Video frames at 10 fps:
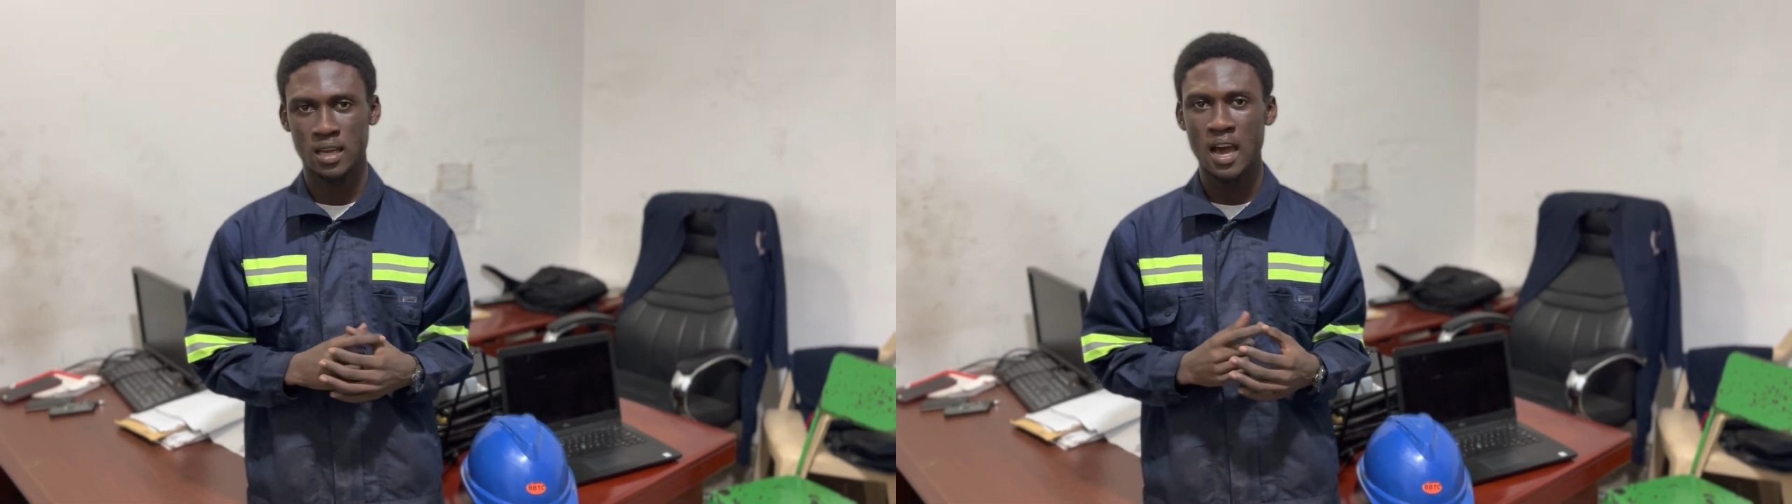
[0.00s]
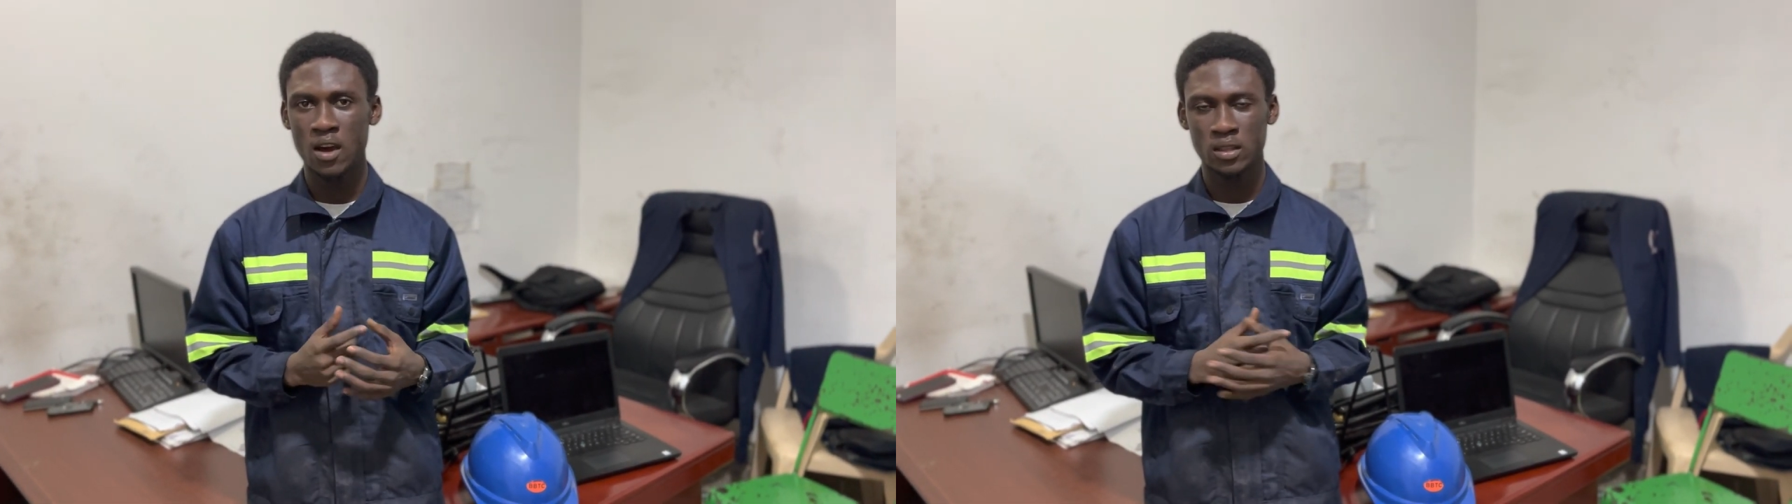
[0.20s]

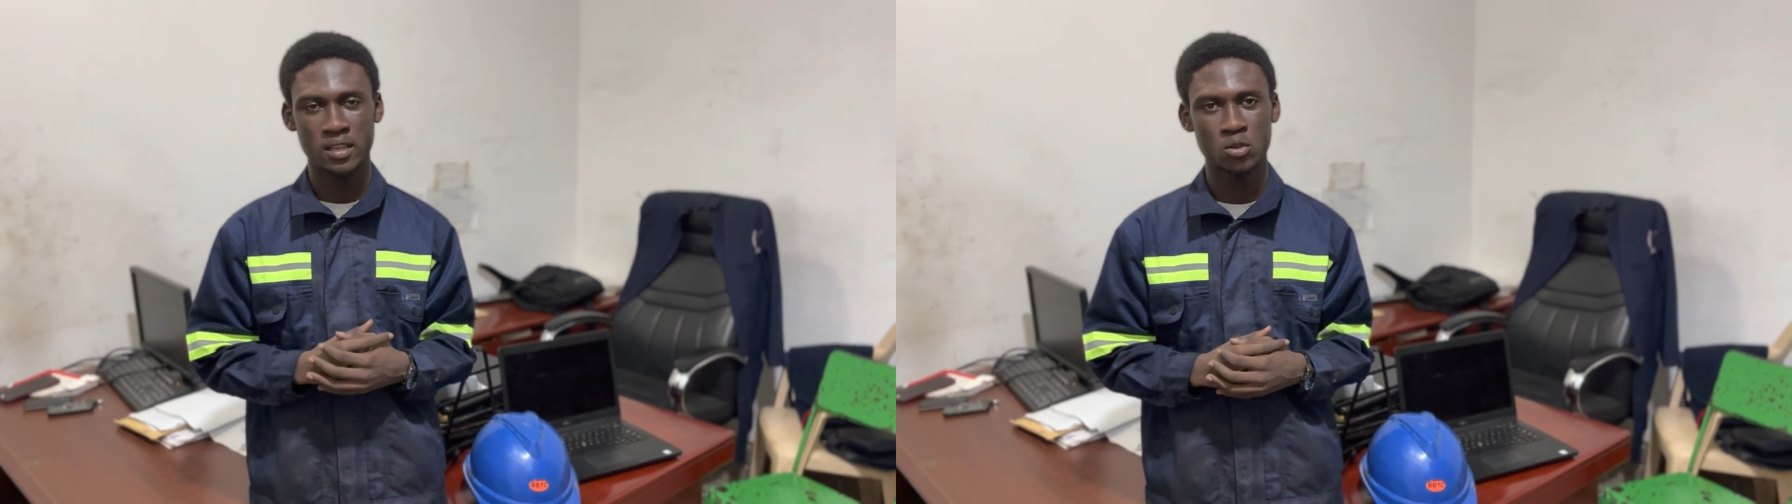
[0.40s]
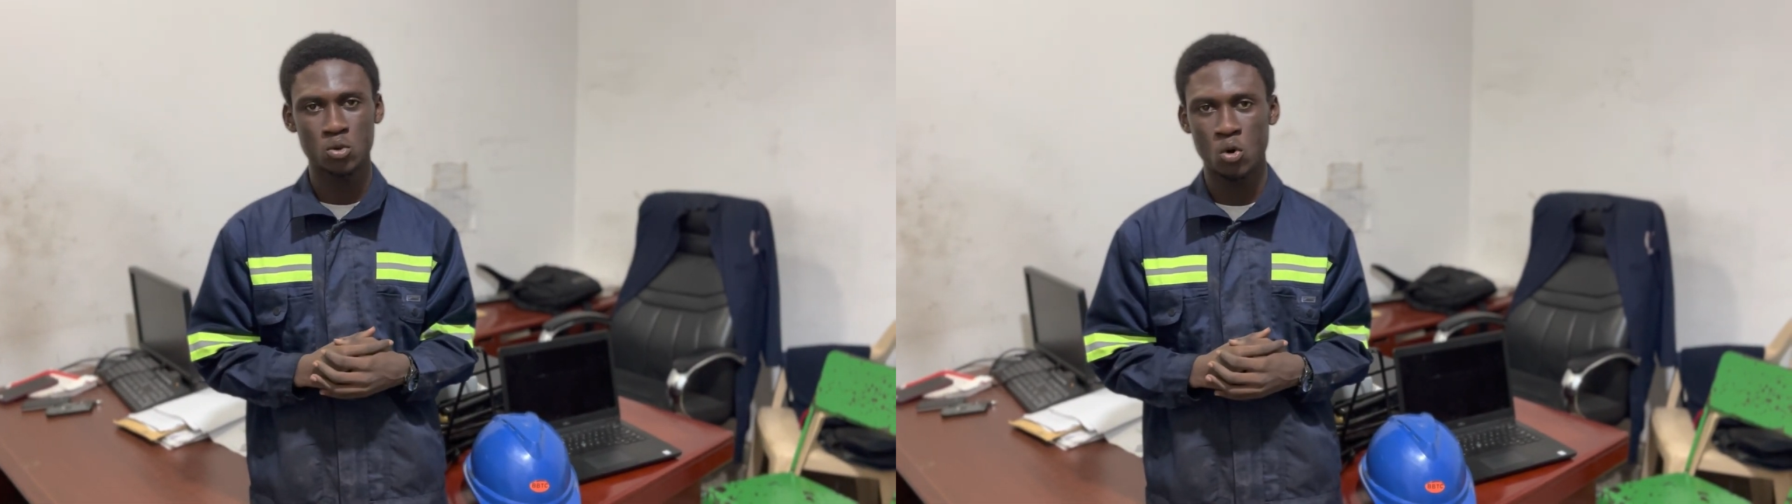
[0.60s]
how
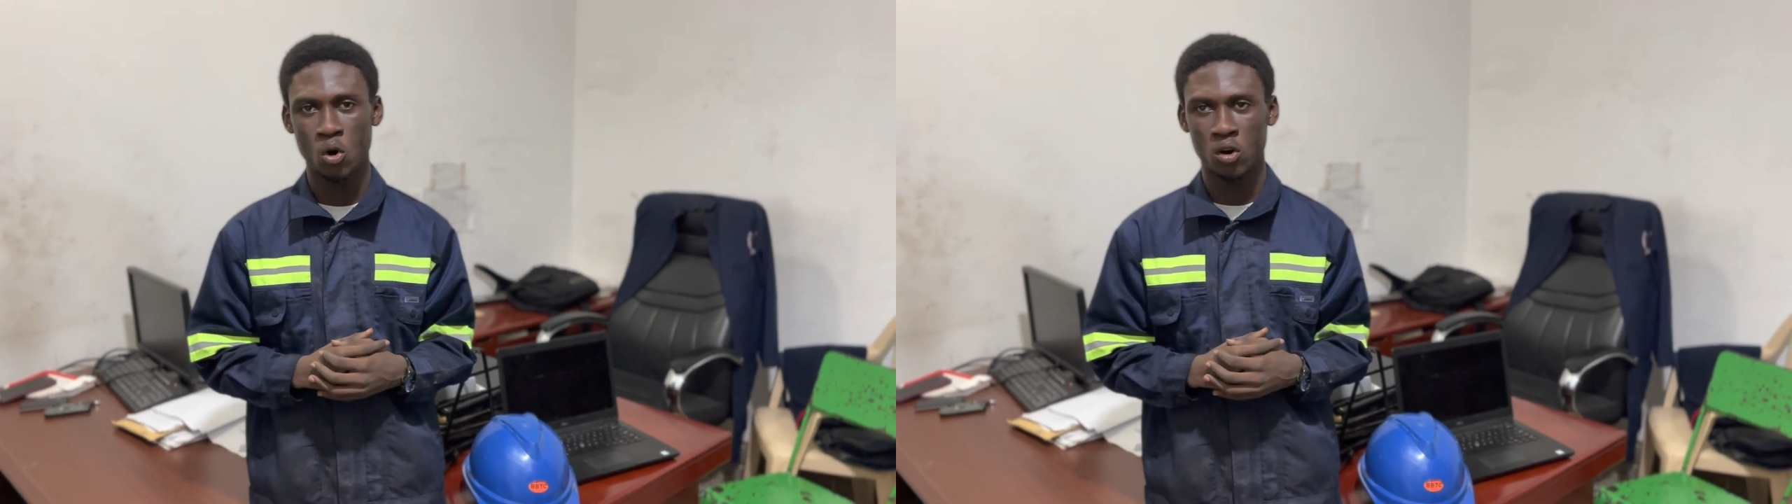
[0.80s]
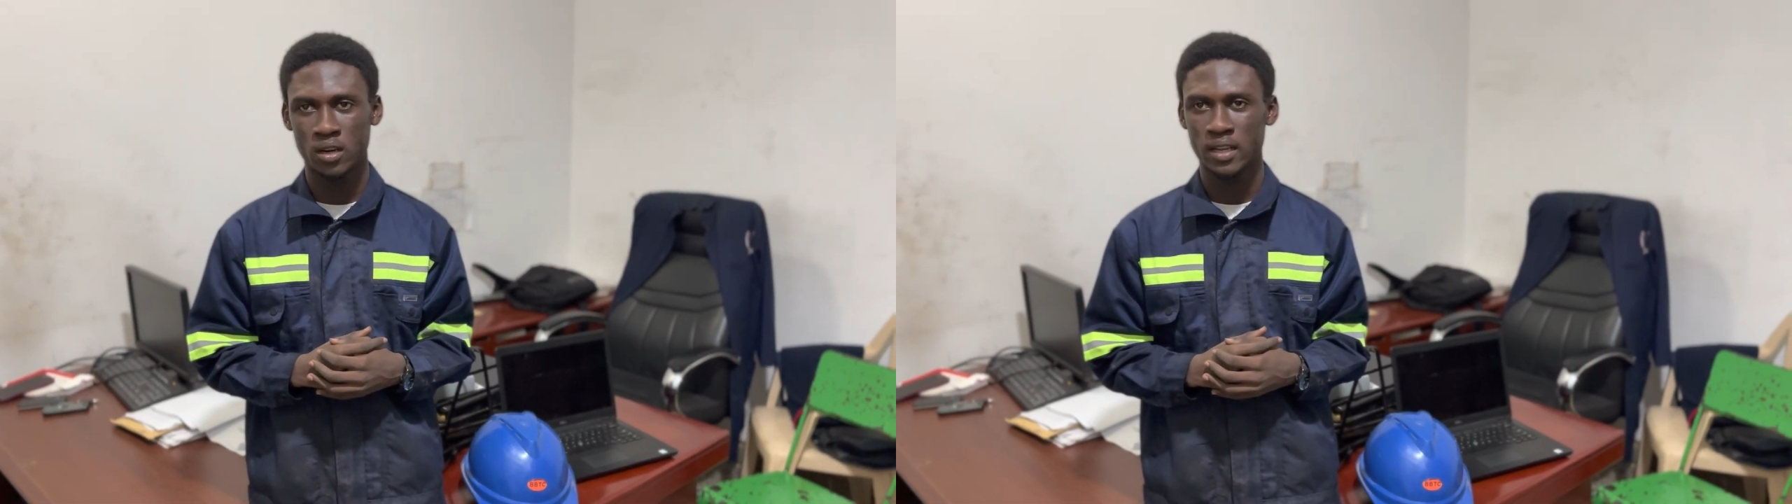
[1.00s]
things go
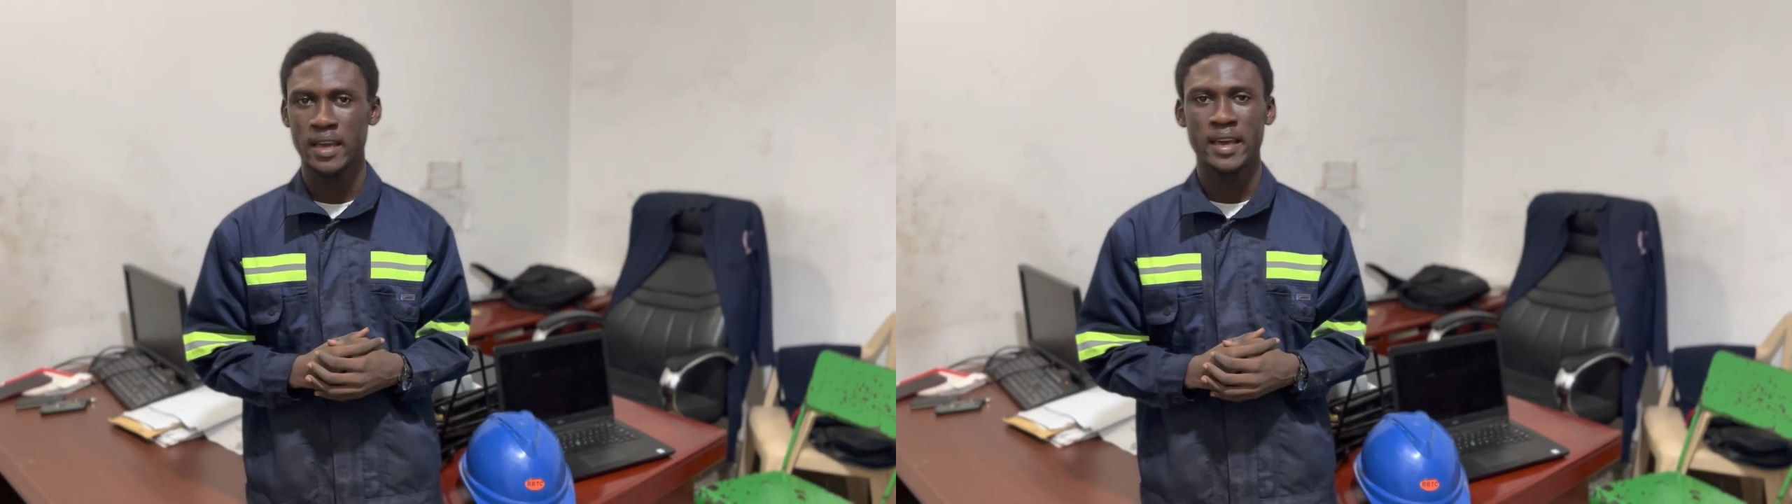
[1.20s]
on